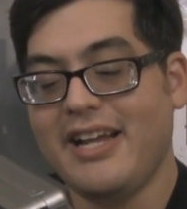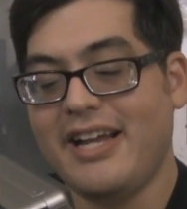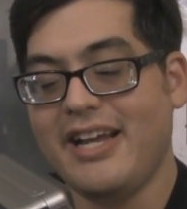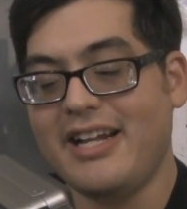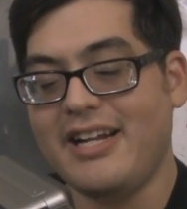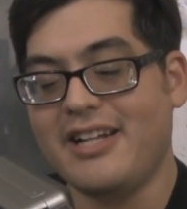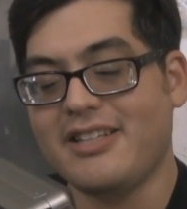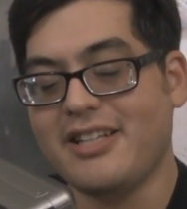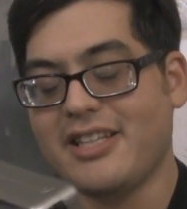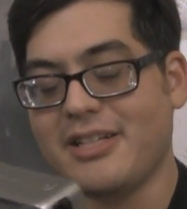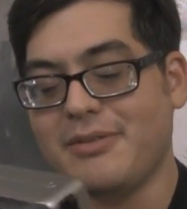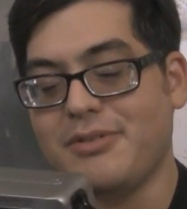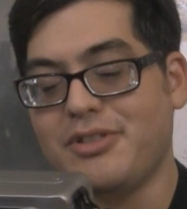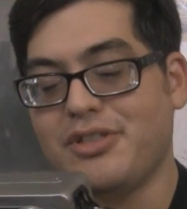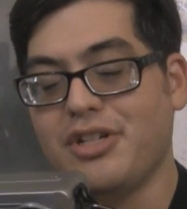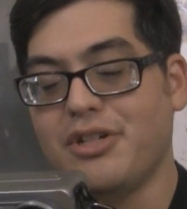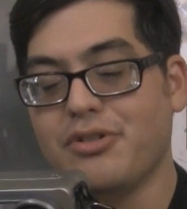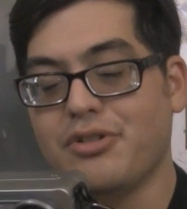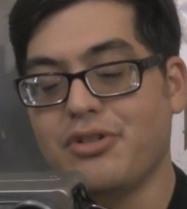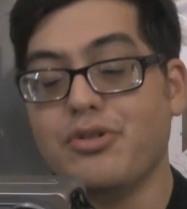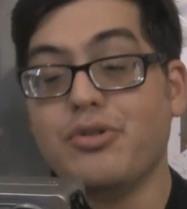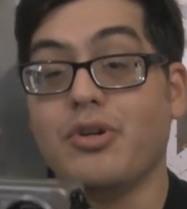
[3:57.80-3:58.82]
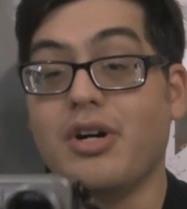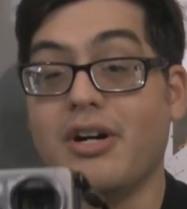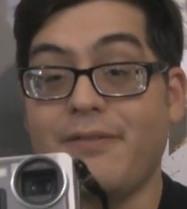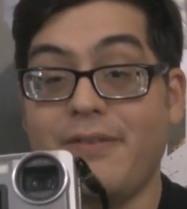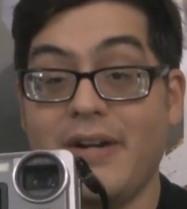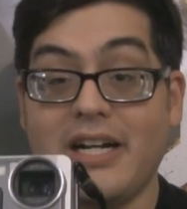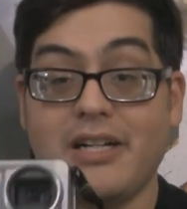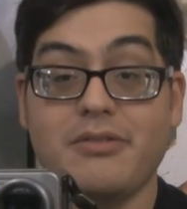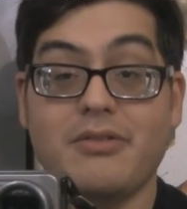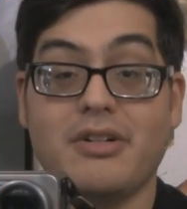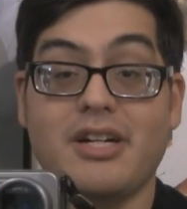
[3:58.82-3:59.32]
And I thought they were so cool. I
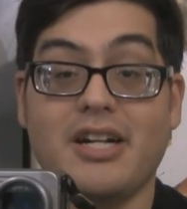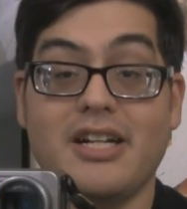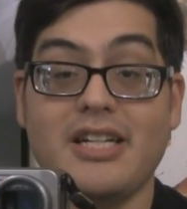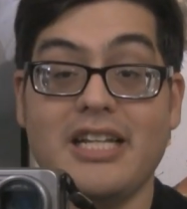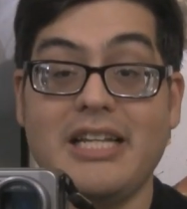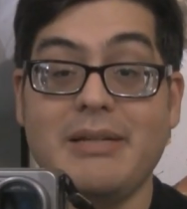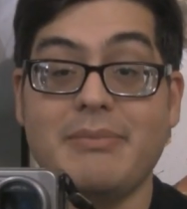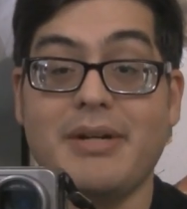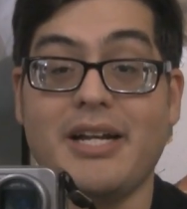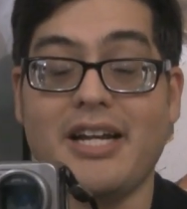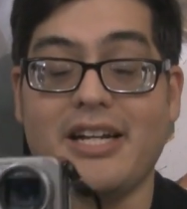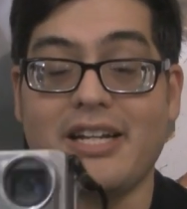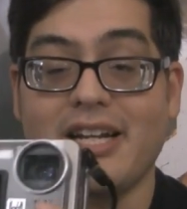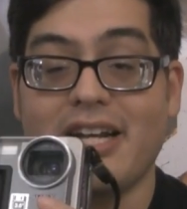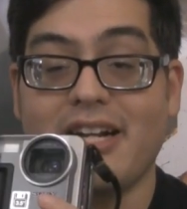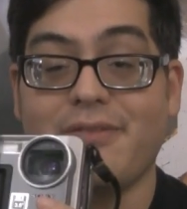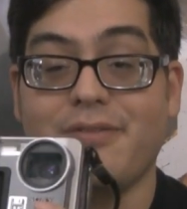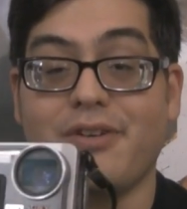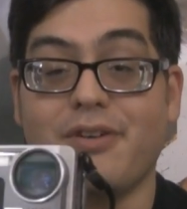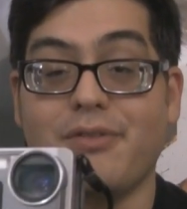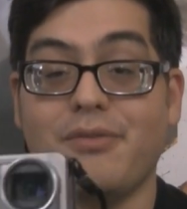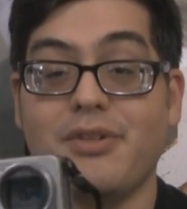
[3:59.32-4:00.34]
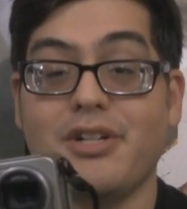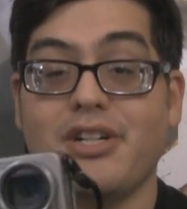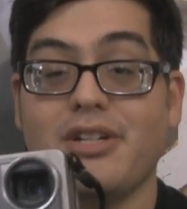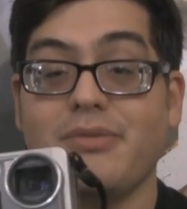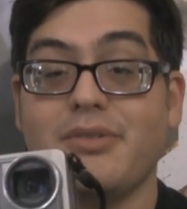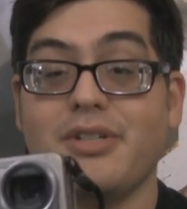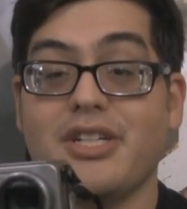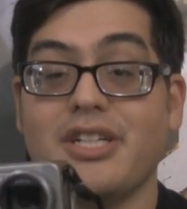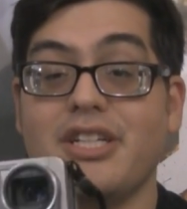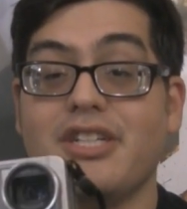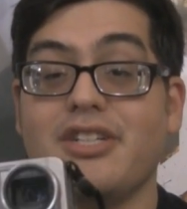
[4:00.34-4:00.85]
found one on eBay. I got it for a really,
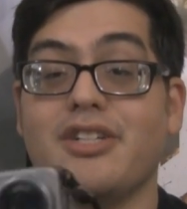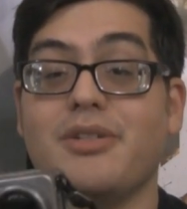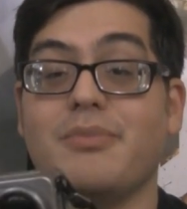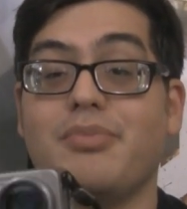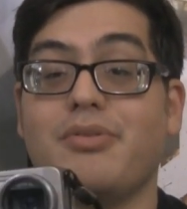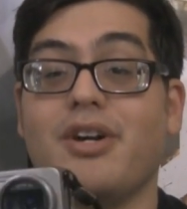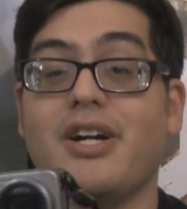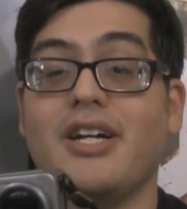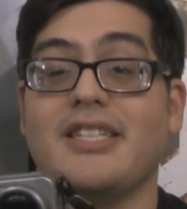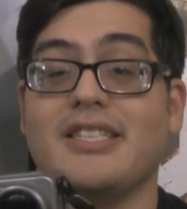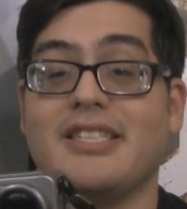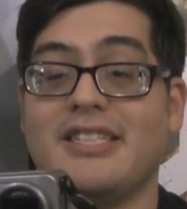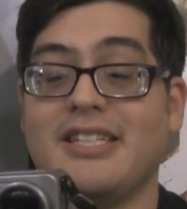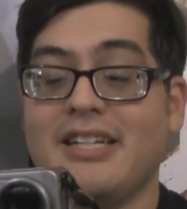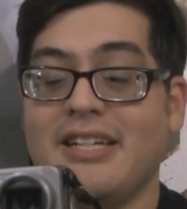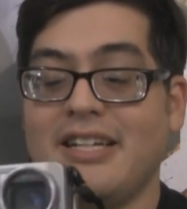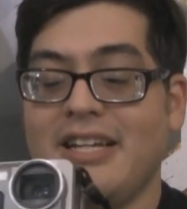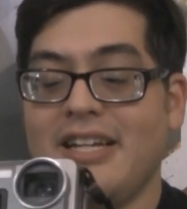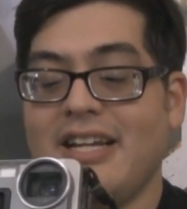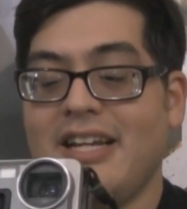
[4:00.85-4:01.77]
really good price.